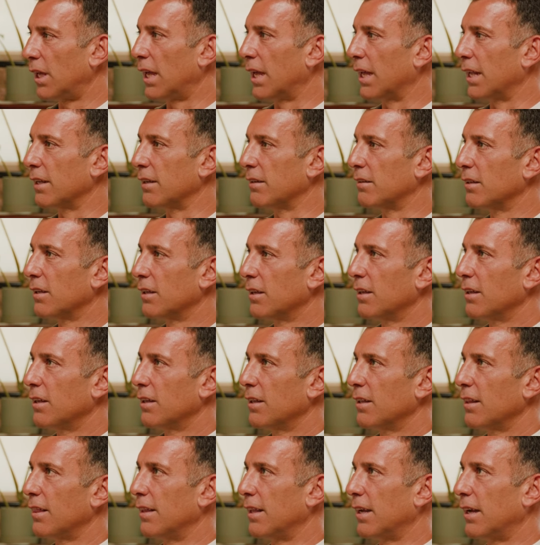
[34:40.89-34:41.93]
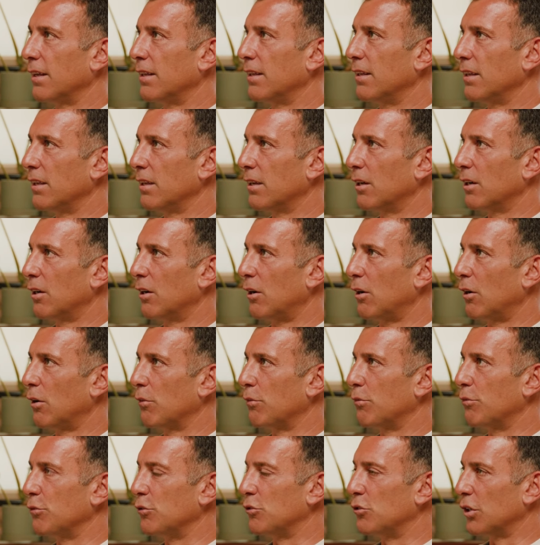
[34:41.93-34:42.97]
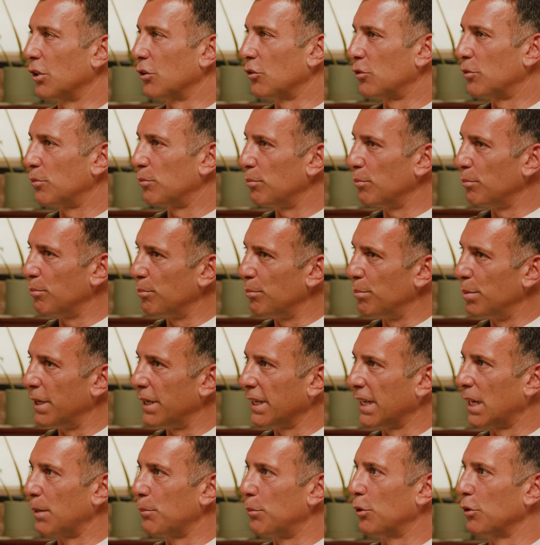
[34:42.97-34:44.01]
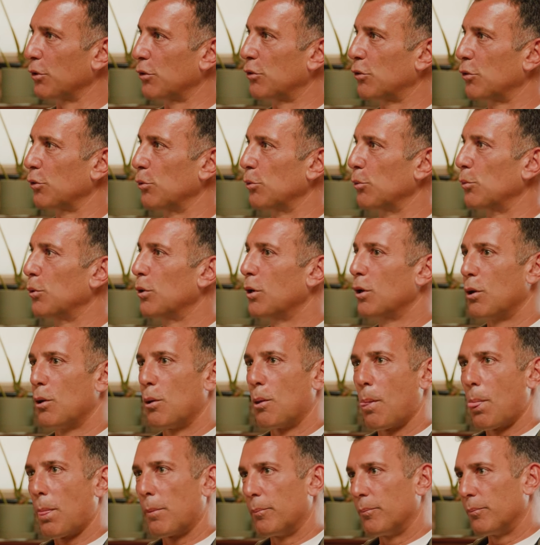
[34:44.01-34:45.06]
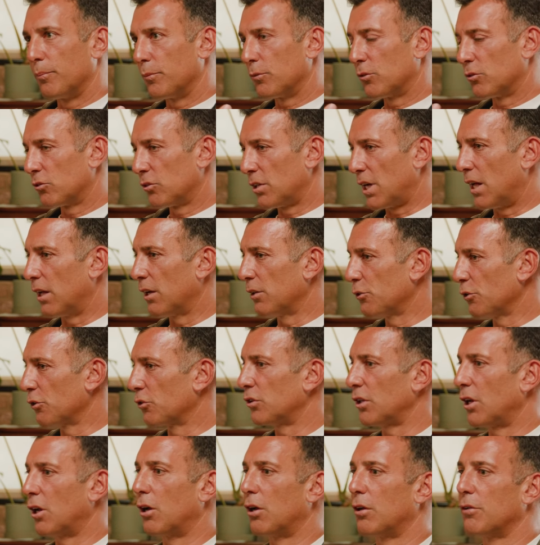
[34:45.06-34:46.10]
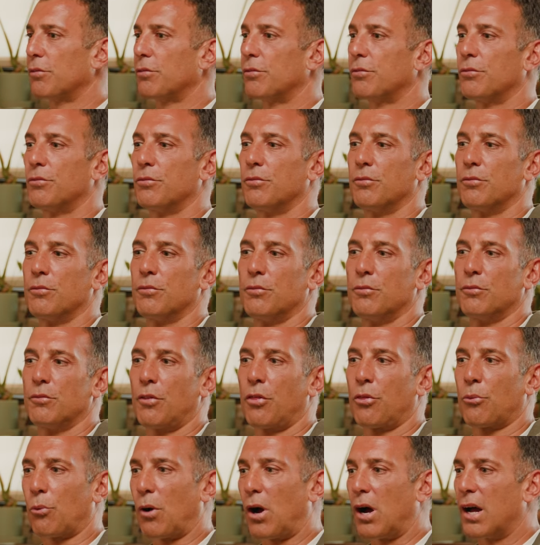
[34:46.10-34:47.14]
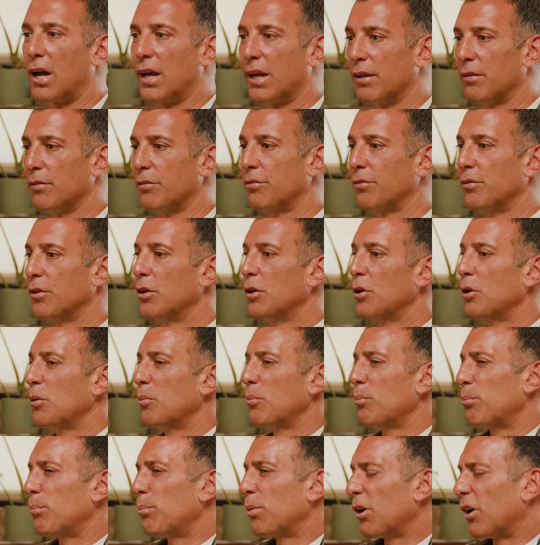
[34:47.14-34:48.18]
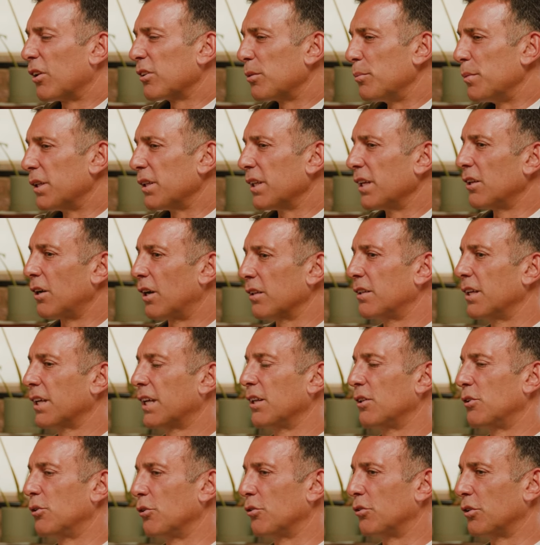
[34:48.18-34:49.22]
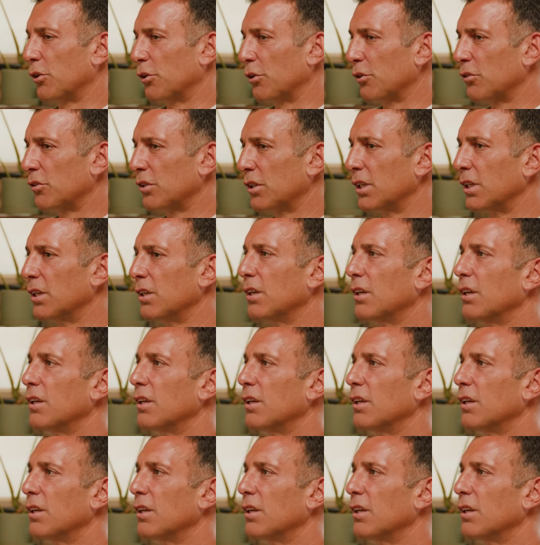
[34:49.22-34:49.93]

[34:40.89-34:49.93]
And the idea of just being able to challenge yourself, thrive, but ultimately not take it too seriously,